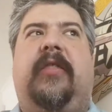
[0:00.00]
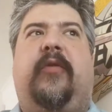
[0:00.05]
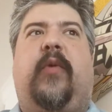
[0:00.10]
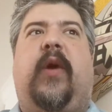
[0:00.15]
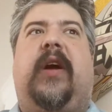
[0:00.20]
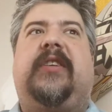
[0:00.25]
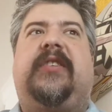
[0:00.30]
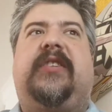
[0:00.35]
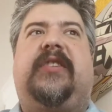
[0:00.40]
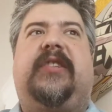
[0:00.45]

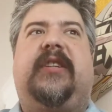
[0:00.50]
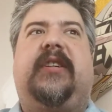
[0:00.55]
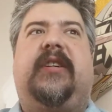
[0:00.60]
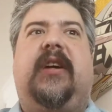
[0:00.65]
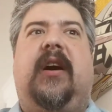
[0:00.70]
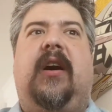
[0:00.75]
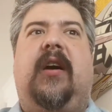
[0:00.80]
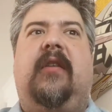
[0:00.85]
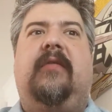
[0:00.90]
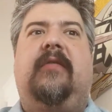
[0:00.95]
thrust
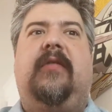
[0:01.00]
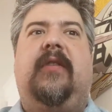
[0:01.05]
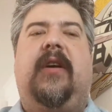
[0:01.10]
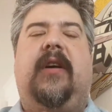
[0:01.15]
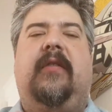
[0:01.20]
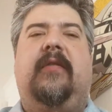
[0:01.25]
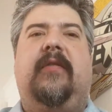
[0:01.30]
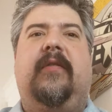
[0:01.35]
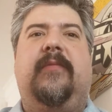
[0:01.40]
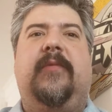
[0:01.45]

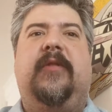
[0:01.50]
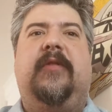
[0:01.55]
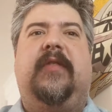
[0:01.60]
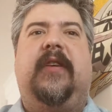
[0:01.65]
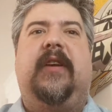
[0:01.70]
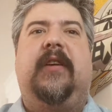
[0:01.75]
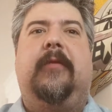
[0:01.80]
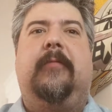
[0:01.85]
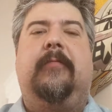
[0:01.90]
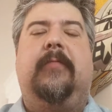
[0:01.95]
of the
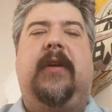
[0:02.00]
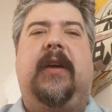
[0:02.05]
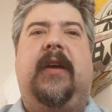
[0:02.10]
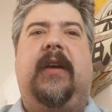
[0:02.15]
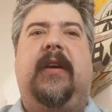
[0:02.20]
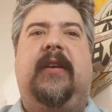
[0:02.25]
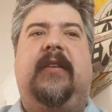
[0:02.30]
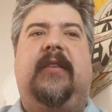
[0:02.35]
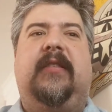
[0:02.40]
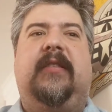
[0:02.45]
museum
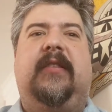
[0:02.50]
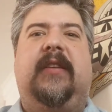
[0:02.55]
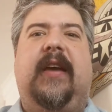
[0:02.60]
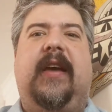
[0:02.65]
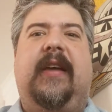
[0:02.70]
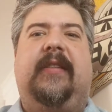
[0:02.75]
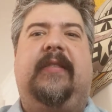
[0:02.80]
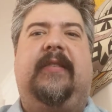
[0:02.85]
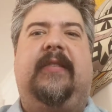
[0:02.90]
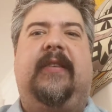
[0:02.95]
is
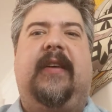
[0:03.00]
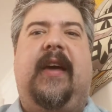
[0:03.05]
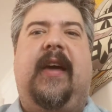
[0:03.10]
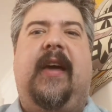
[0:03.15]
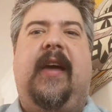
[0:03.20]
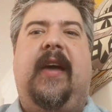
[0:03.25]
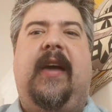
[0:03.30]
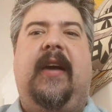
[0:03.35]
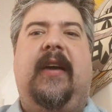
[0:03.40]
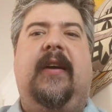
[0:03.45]
it's
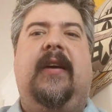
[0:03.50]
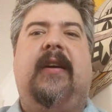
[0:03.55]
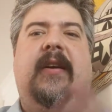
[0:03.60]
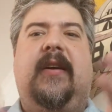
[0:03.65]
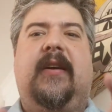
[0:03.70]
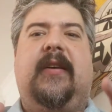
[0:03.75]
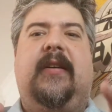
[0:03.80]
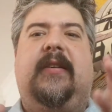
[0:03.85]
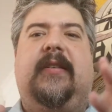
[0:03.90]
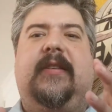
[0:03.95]
a
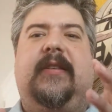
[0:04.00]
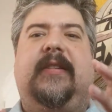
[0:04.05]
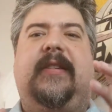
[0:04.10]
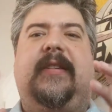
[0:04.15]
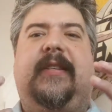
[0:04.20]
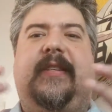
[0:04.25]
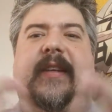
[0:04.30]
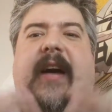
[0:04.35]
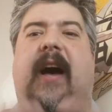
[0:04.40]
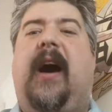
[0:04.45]

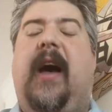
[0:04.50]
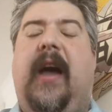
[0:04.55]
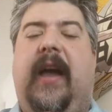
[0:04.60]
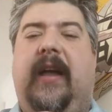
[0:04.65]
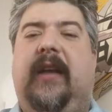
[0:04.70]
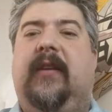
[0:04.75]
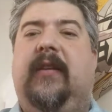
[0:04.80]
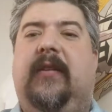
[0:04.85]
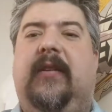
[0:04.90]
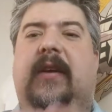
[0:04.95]

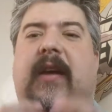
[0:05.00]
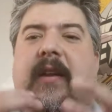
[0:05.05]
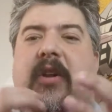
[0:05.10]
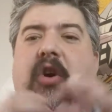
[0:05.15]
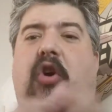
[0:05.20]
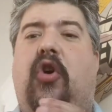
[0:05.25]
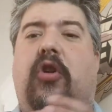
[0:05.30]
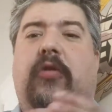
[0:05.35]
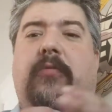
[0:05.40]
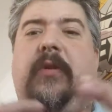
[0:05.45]
design
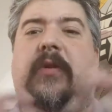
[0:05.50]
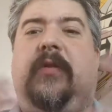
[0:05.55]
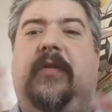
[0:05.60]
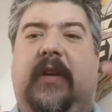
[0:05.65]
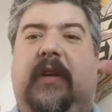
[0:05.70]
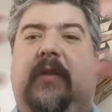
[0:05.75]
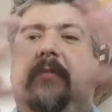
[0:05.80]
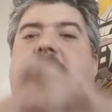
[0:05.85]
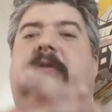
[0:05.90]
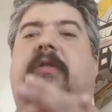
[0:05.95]
and art
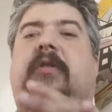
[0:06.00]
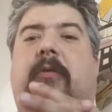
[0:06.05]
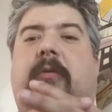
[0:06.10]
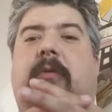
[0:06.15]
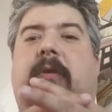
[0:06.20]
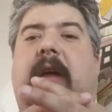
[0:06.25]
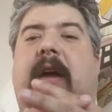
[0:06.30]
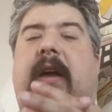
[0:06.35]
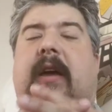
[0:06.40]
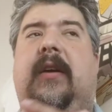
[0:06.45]
museum.
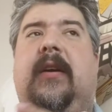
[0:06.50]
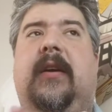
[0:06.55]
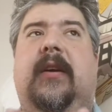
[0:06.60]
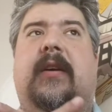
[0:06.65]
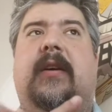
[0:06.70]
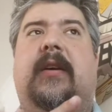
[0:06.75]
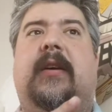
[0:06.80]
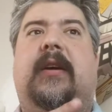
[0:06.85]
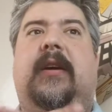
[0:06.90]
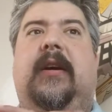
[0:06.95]
So, like
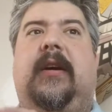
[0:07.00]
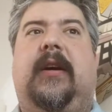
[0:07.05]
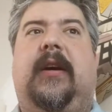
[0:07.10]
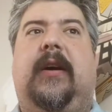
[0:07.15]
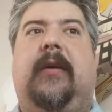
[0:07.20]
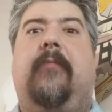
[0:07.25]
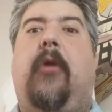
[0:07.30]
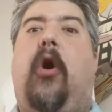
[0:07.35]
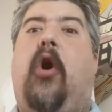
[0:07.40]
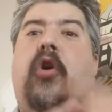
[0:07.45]

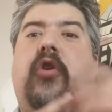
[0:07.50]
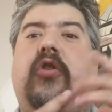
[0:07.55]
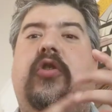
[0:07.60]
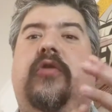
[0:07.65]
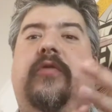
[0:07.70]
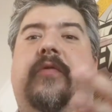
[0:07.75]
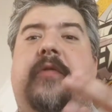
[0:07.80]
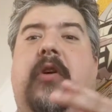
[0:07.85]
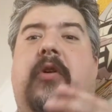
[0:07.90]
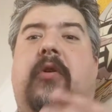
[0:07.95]

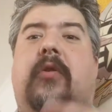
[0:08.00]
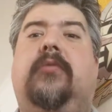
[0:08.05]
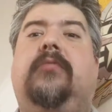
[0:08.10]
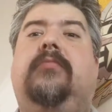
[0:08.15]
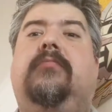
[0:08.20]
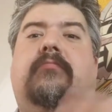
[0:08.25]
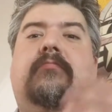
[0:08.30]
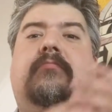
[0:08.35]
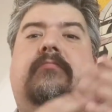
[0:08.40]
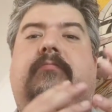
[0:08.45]
Art
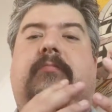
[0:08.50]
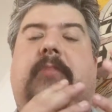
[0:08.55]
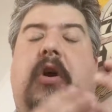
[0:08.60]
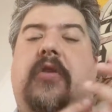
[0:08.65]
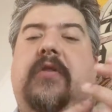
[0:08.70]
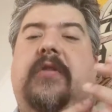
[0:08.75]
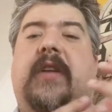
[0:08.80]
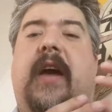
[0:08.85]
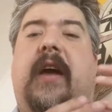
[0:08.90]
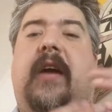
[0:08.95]
Nouveau,
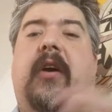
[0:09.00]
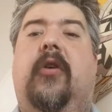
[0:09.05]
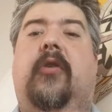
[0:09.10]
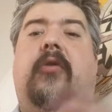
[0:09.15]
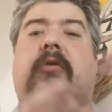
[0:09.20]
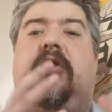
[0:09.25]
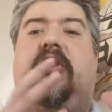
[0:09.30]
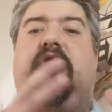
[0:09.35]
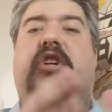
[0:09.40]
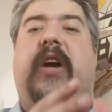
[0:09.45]
Art
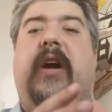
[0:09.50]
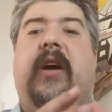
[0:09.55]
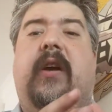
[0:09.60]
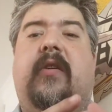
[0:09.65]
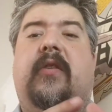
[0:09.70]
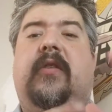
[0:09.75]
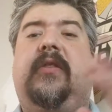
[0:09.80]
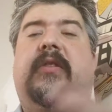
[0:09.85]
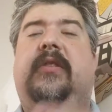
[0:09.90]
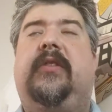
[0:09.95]
Deco,
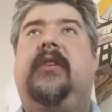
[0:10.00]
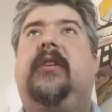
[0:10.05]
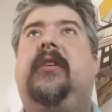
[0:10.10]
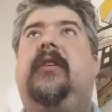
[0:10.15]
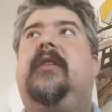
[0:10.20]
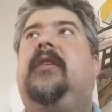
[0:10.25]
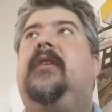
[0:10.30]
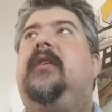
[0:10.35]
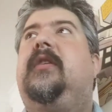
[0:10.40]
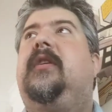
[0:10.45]
chairs,
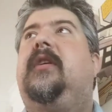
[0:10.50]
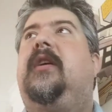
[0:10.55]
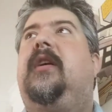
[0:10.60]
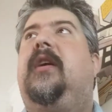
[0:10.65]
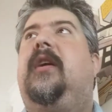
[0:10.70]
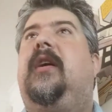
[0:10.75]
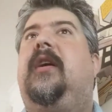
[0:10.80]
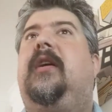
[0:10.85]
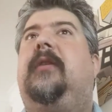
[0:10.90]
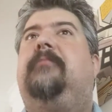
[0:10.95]

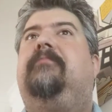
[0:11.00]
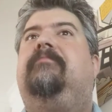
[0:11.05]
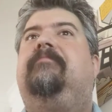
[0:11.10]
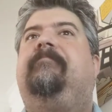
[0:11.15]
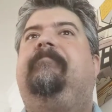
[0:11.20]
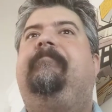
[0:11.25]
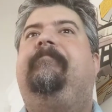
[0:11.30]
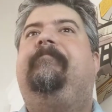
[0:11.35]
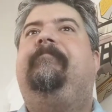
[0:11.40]
um,